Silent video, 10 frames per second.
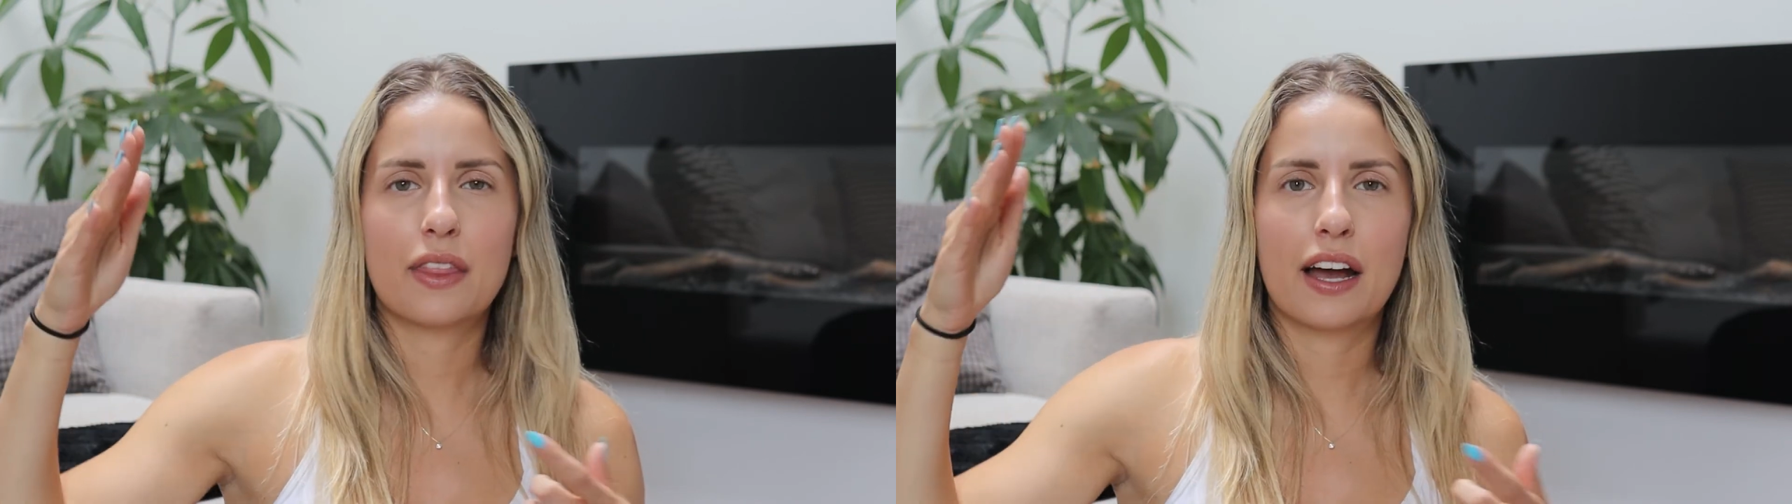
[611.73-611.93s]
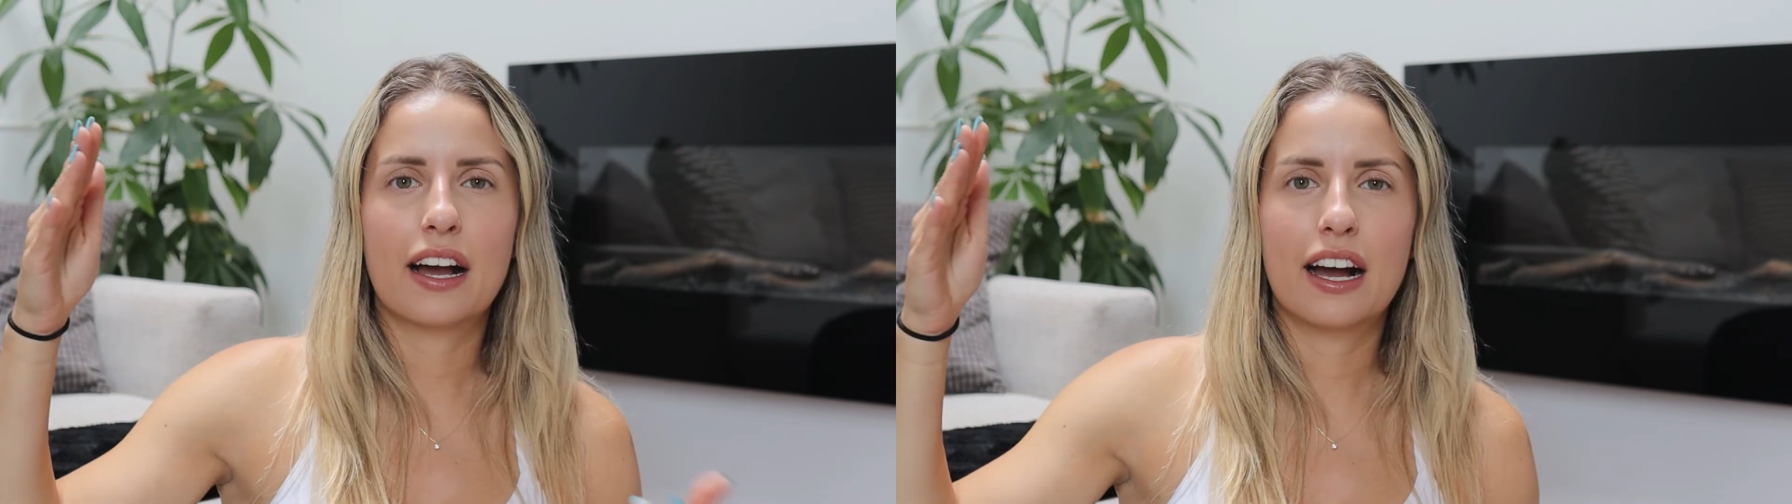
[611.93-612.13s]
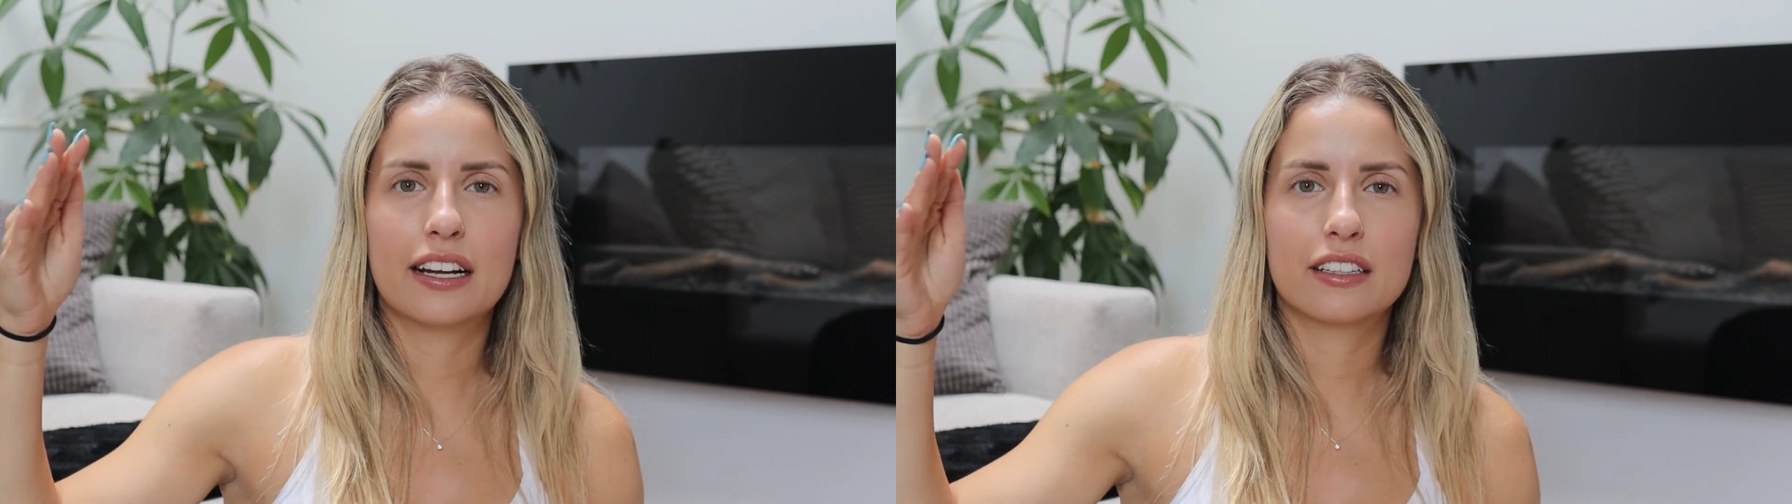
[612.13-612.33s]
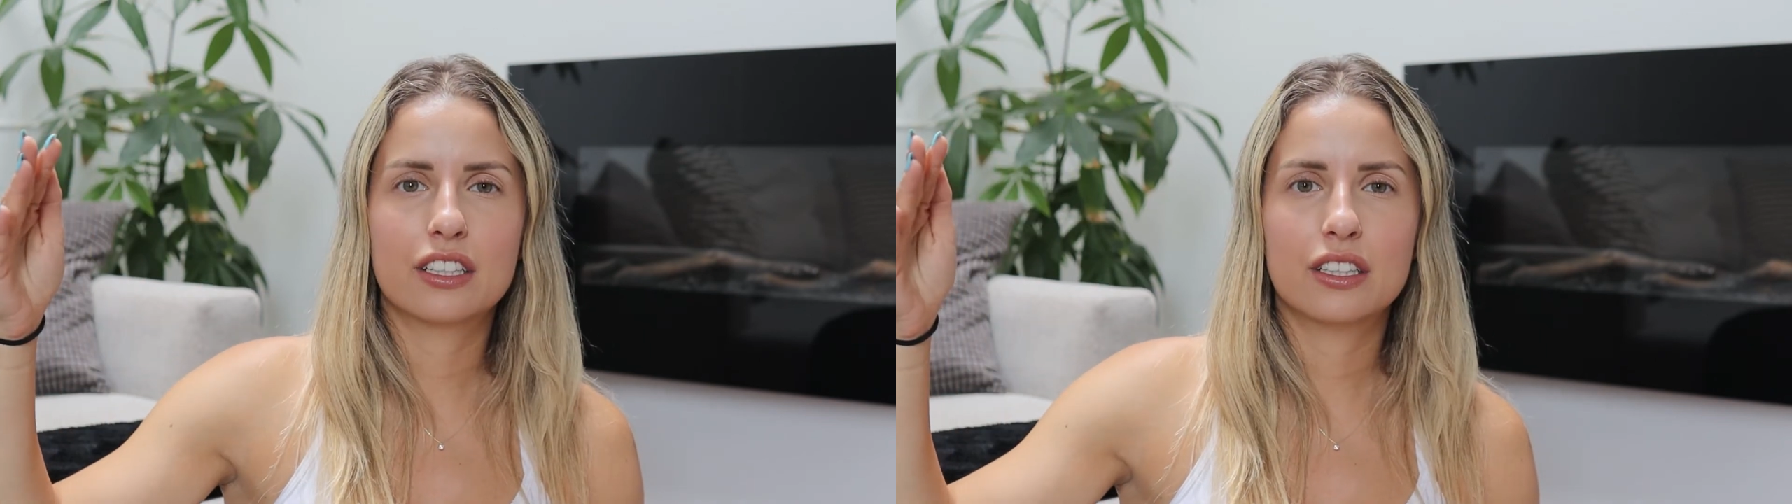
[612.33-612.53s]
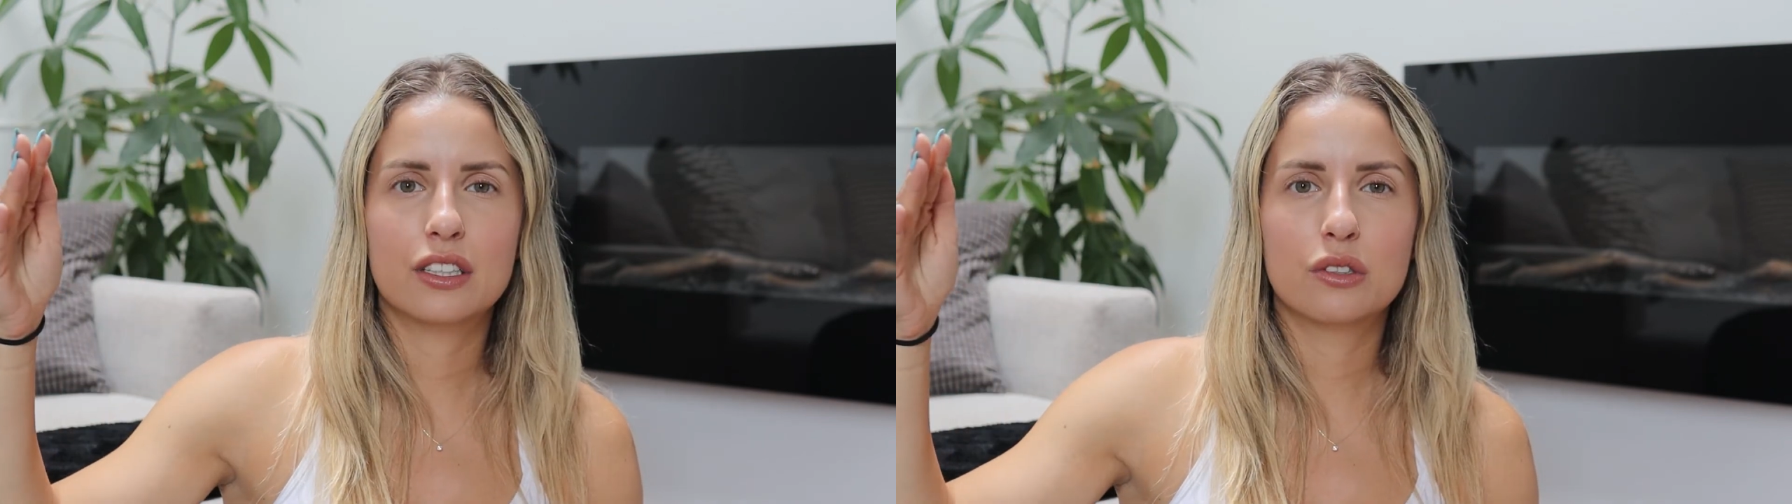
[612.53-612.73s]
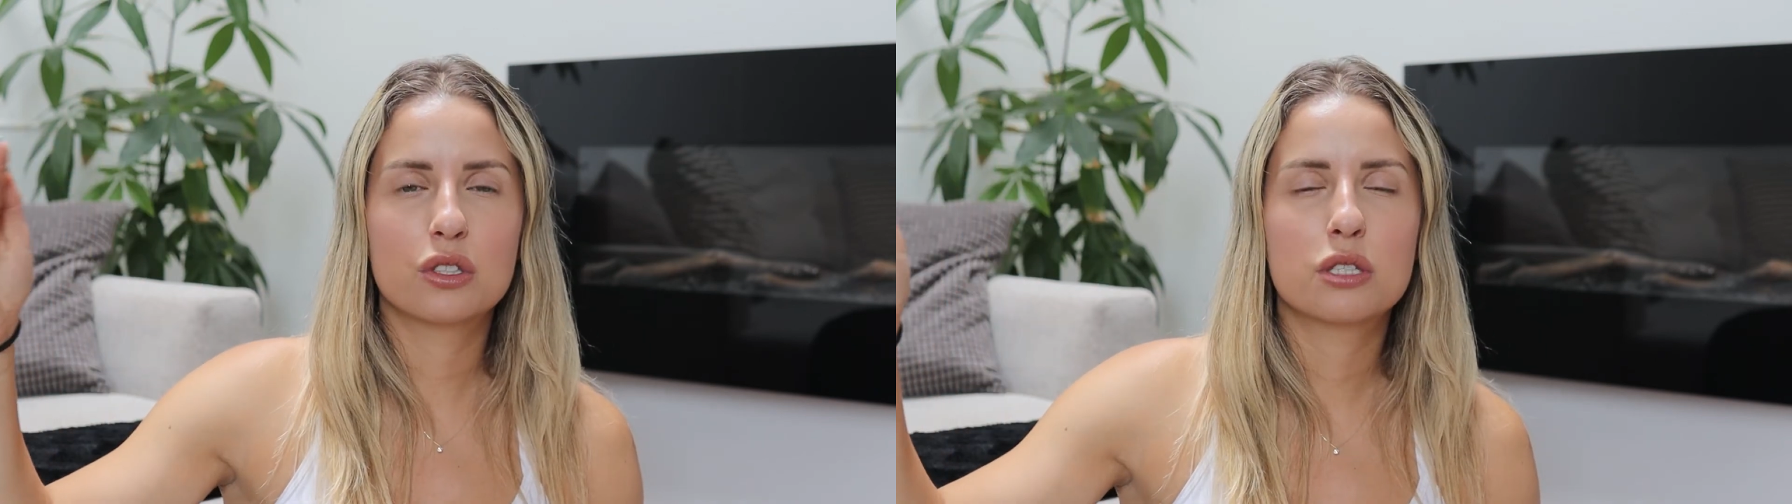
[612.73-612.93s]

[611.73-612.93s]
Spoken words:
that kind of huge